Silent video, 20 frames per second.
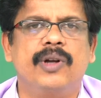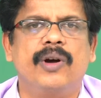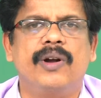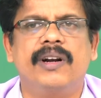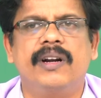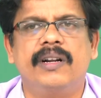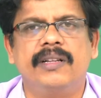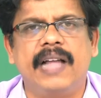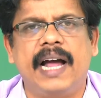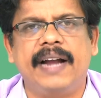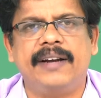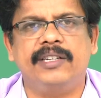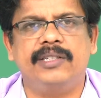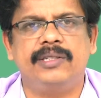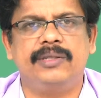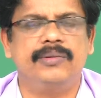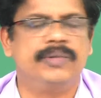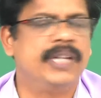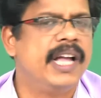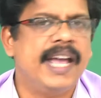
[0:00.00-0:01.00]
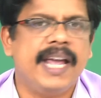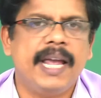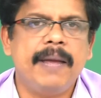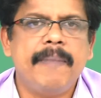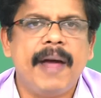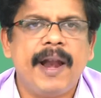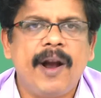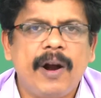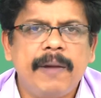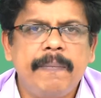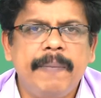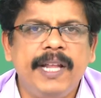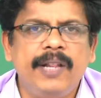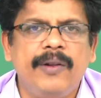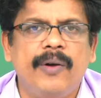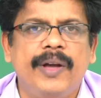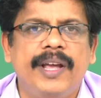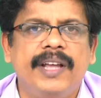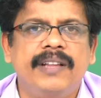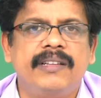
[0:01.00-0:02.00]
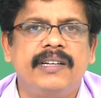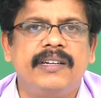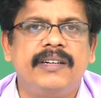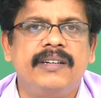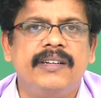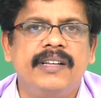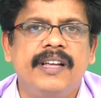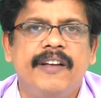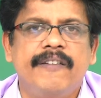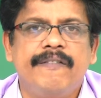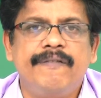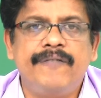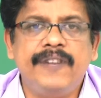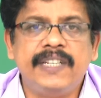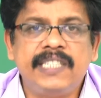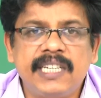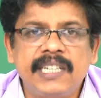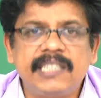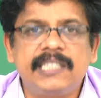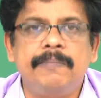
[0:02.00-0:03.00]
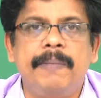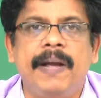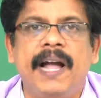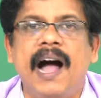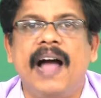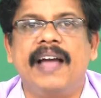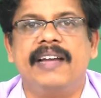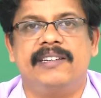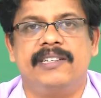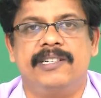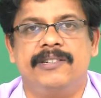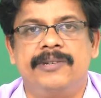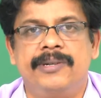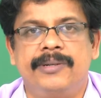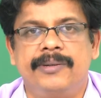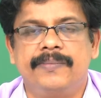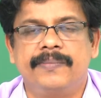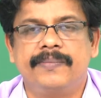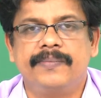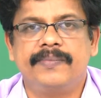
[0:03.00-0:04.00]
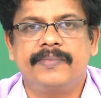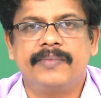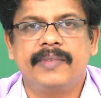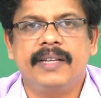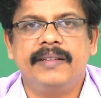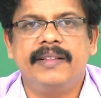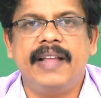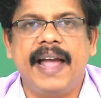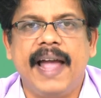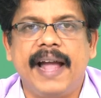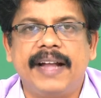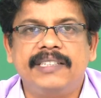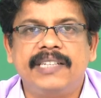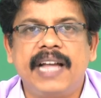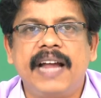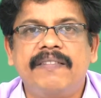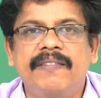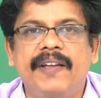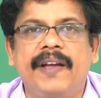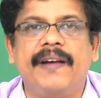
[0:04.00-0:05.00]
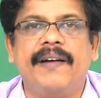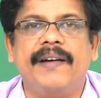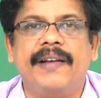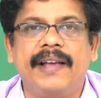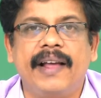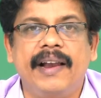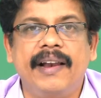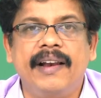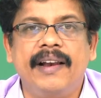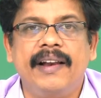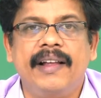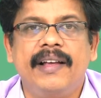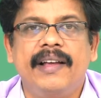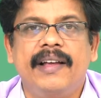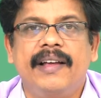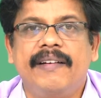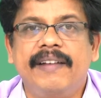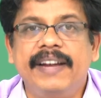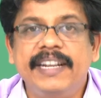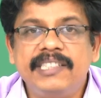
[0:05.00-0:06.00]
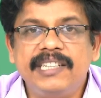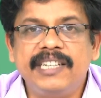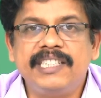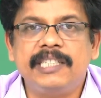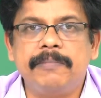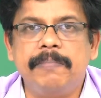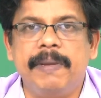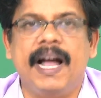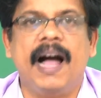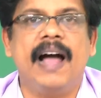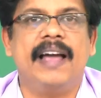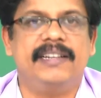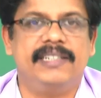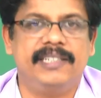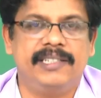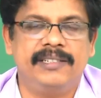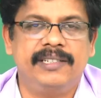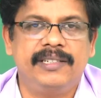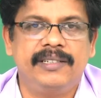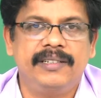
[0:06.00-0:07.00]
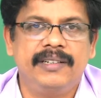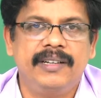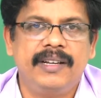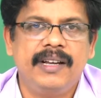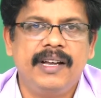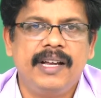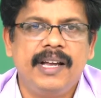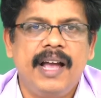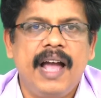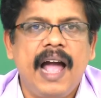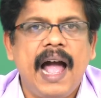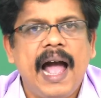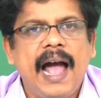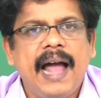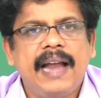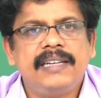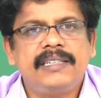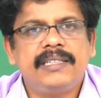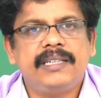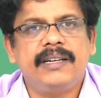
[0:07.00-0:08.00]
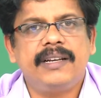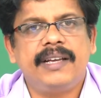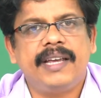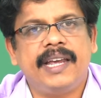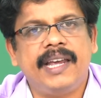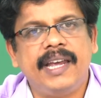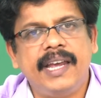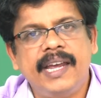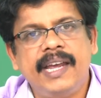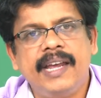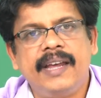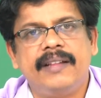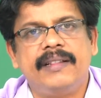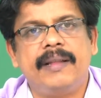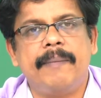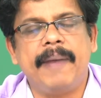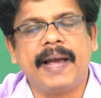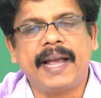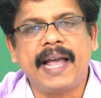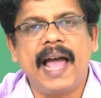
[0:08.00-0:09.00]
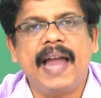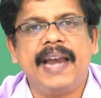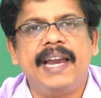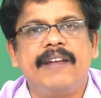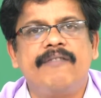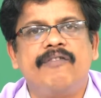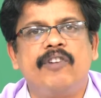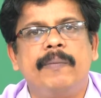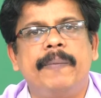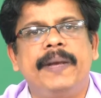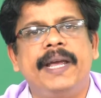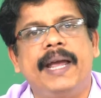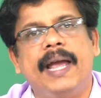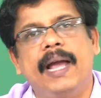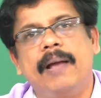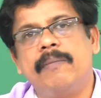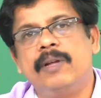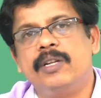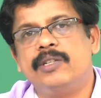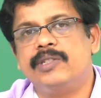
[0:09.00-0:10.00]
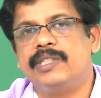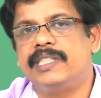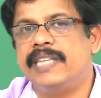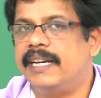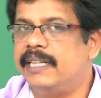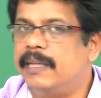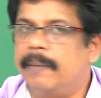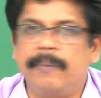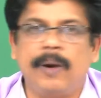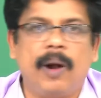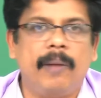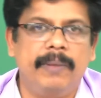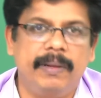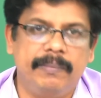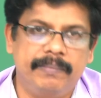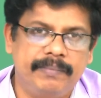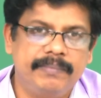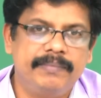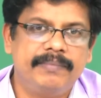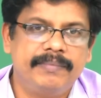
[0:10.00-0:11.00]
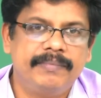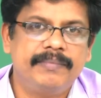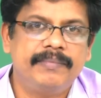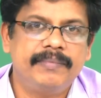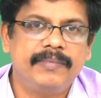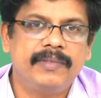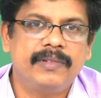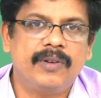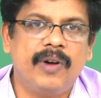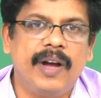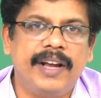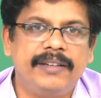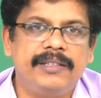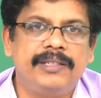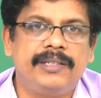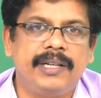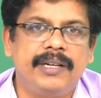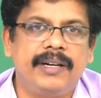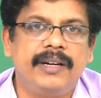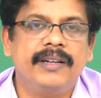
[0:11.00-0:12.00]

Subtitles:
or that issue. He may not be knowing the physics behind it, the exact theoretical reasons behind it, and the mechanic would be able to set the problem quite